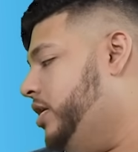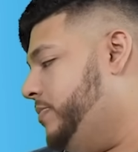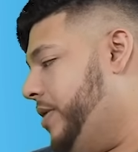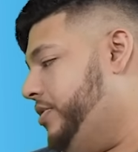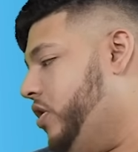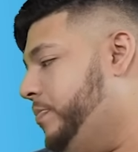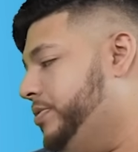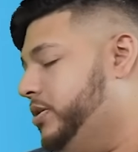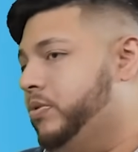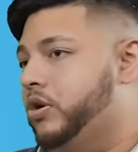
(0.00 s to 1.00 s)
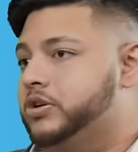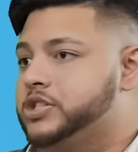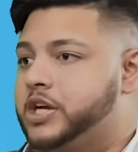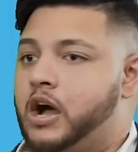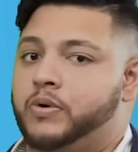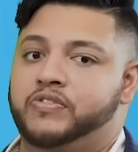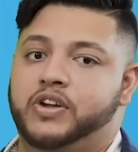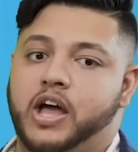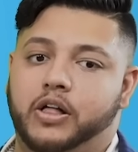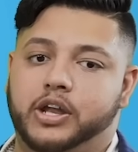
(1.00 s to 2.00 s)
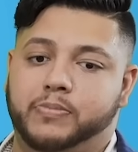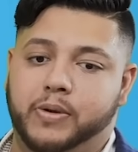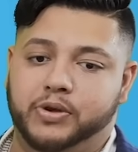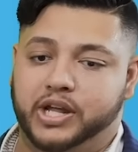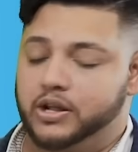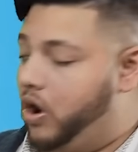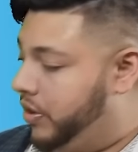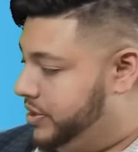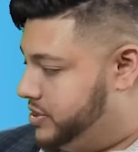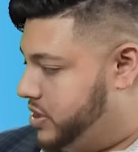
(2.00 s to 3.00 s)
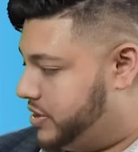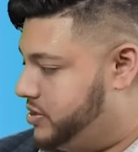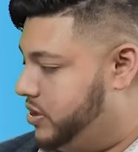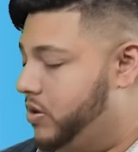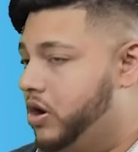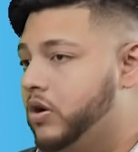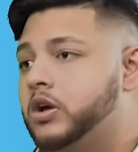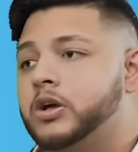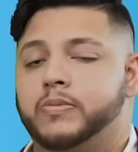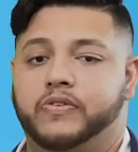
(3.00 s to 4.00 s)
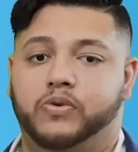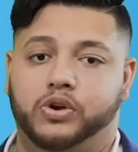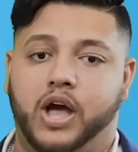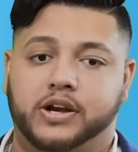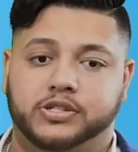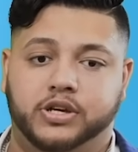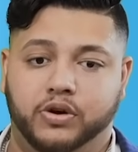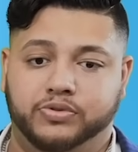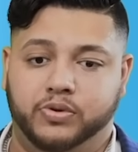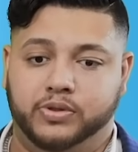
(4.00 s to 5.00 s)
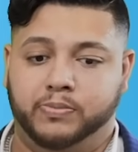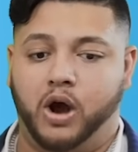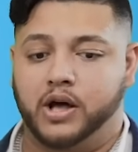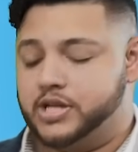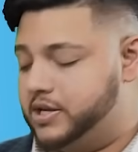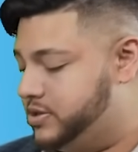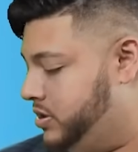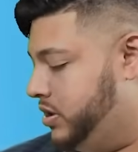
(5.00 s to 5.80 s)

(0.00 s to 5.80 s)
Maybe you'd open the brokerage account with Fidelity. Maybe you get all these ducks in a row before you actually go through the process.